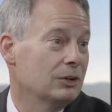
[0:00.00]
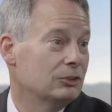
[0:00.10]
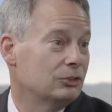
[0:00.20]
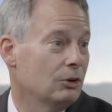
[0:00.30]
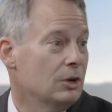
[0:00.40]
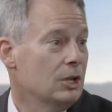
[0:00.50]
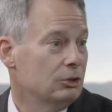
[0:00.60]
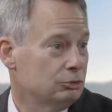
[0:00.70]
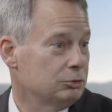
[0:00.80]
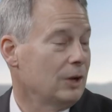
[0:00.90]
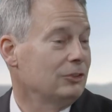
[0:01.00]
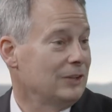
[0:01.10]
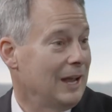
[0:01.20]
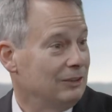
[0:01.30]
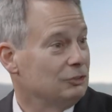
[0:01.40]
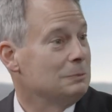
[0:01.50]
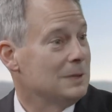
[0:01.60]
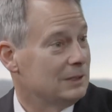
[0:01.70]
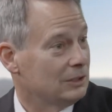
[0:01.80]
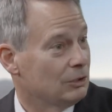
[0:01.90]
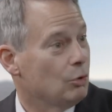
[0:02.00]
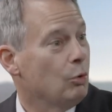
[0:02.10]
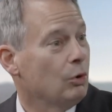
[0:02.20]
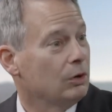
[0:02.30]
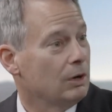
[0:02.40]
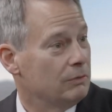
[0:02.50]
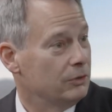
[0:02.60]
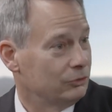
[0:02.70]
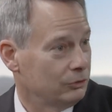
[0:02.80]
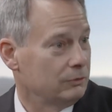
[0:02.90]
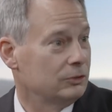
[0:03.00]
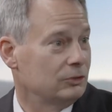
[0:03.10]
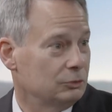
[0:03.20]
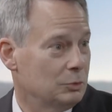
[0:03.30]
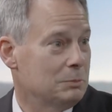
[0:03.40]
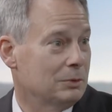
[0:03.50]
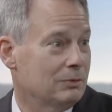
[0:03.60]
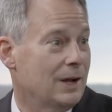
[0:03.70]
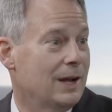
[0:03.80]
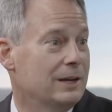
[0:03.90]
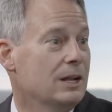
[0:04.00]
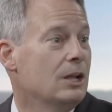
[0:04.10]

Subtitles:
And so trust has to be at the core of the services we provide